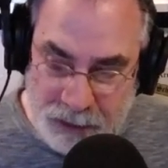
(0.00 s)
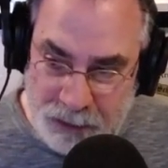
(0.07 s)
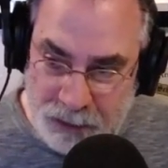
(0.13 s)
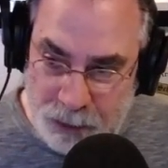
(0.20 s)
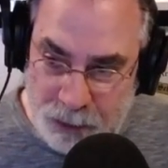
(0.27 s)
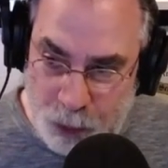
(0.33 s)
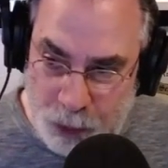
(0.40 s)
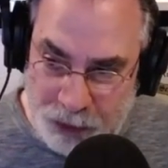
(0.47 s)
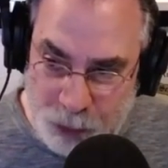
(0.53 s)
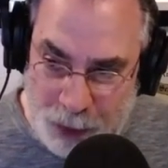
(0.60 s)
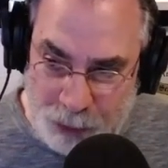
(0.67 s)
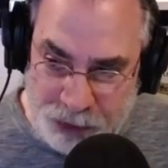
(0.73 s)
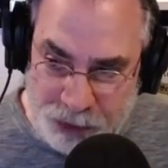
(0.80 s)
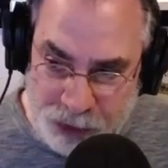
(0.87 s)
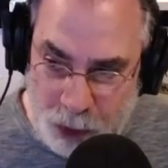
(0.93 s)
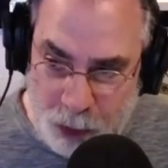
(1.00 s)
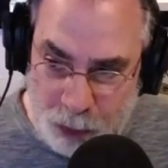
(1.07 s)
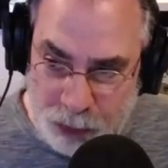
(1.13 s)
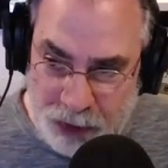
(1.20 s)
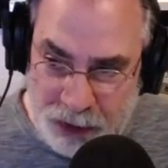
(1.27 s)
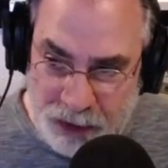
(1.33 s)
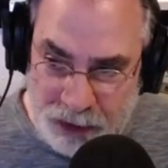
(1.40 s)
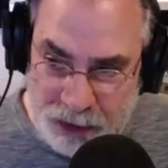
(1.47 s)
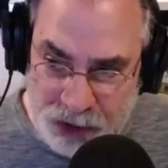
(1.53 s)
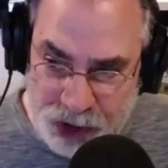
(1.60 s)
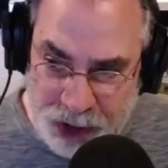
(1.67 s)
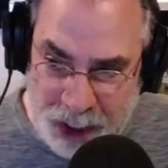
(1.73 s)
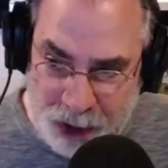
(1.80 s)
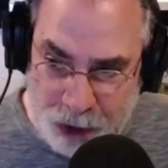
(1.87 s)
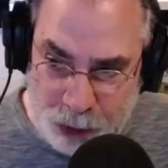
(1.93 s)
according to what I was told,
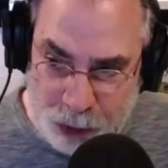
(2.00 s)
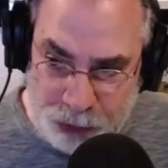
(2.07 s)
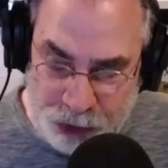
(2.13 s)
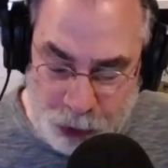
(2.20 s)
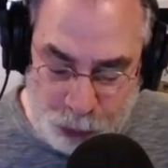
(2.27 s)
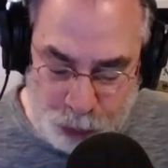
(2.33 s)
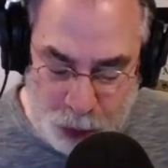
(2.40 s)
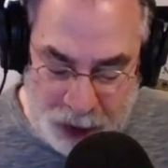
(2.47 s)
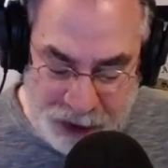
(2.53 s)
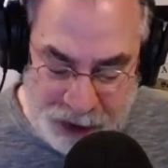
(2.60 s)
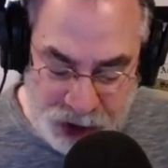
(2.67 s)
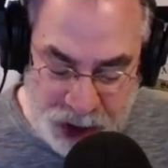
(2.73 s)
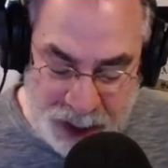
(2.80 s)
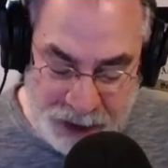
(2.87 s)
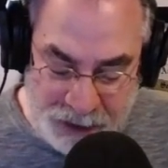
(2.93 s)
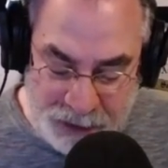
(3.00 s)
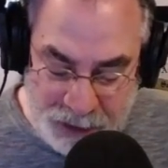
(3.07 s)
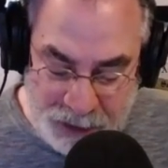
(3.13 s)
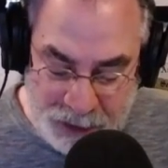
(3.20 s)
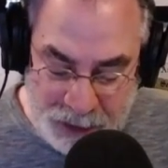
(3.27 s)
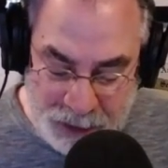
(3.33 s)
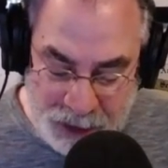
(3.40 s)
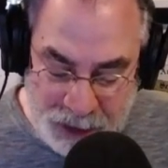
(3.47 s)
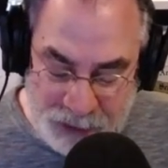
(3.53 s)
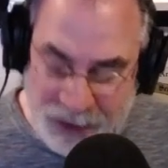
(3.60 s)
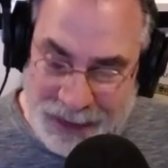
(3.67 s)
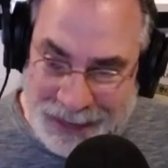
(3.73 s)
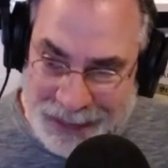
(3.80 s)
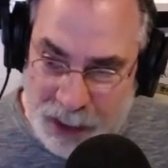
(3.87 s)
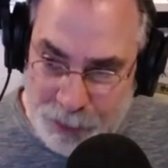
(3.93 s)
Genero told Jett if
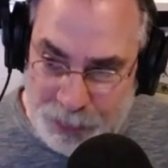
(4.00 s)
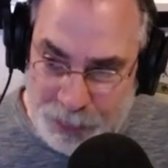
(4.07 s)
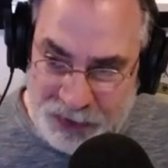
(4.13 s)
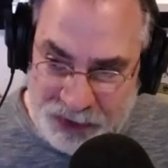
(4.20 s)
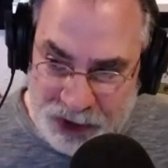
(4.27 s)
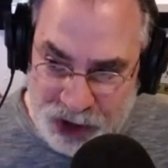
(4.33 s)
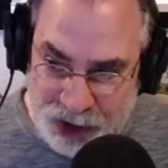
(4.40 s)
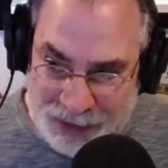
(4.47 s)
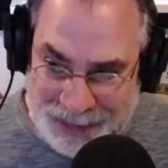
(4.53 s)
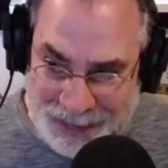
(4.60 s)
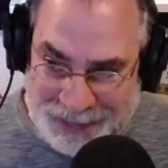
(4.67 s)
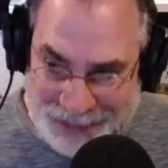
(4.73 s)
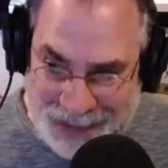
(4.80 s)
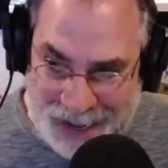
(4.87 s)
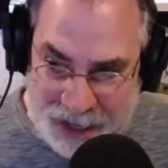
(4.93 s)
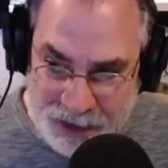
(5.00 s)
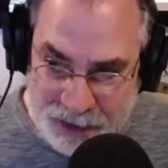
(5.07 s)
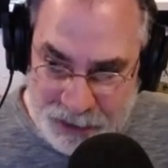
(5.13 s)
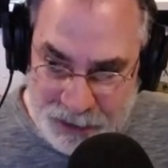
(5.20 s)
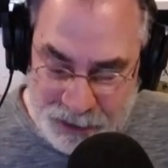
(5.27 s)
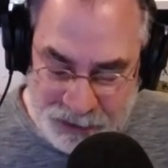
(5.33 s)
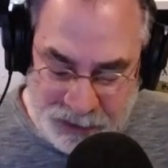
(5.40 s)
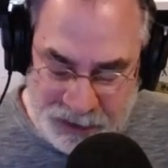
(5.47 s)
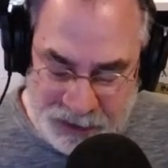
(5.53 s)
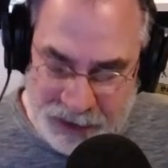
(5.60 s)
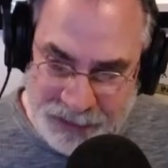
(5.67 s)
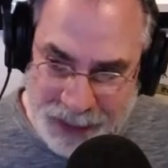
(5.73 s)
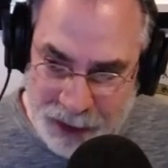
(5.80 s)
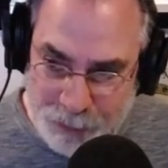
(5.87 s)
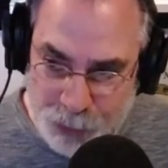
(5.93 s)
he didn't get a position like that, since
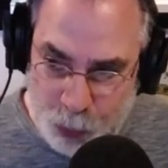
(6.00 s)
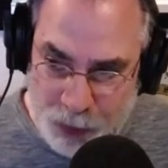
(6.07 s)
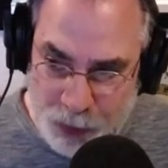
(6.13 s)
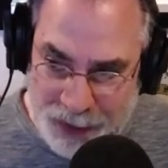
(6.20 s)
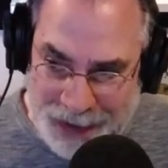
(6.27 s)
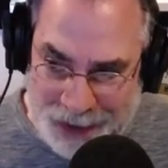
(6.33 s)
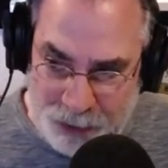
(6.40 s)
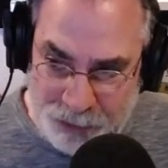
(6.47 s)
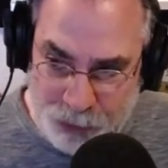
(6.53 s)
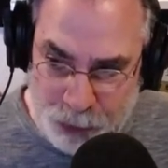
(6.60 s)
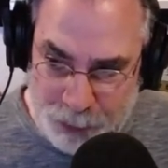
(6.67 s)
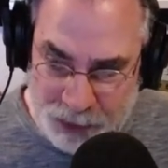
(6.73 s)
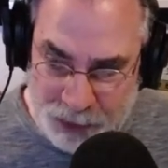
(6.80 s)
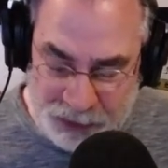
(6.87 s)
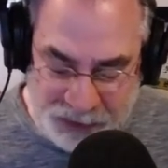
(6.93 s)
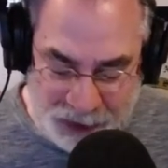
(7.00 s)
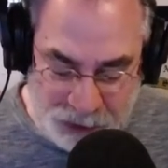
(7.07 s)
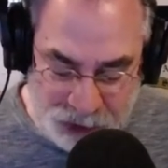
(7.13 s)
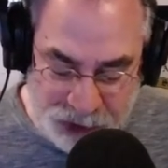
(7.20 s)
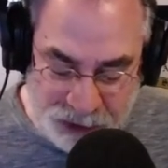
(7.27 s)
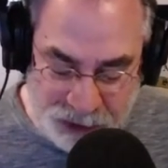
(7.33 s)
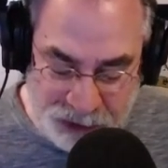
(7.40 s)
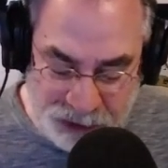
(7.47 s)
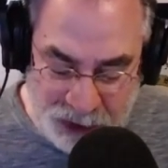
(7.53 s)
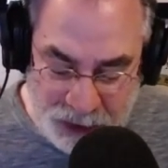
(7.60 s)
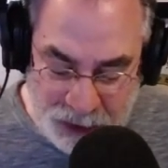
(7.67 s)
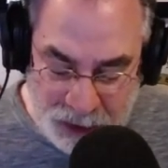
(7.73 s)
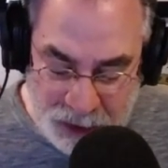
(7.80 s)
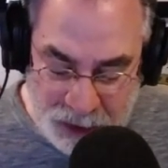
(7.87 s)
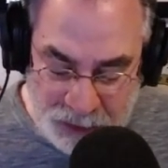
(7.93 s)
he's getting booted out of criminal intelligence,
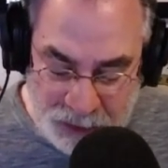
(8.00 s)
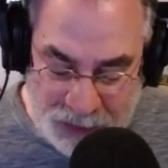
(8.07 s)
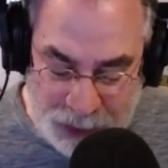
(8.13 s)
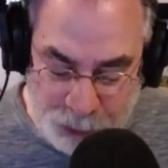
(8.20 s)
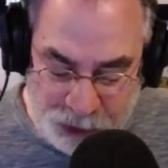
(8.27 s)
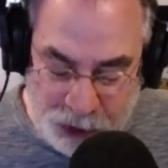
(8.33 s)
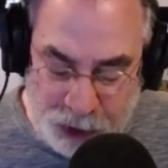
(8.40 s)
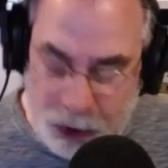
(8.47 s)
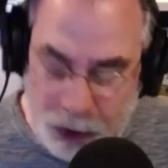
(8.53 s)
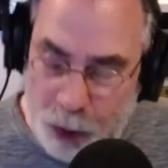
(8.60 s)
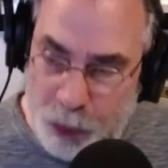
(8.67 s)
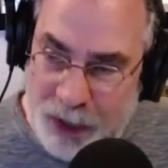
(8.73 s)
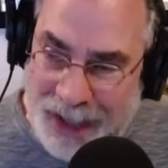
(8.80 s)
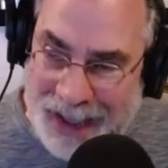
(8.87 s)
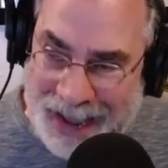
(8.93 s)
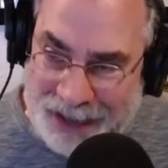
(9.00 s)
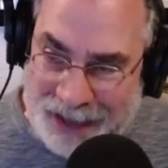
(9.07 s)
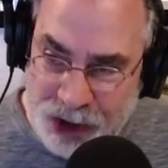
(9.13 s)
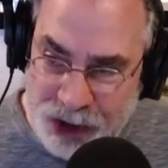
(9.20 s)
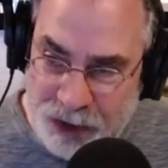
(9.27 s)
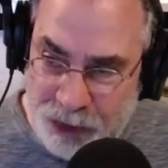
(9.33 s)
that he was going to go to Action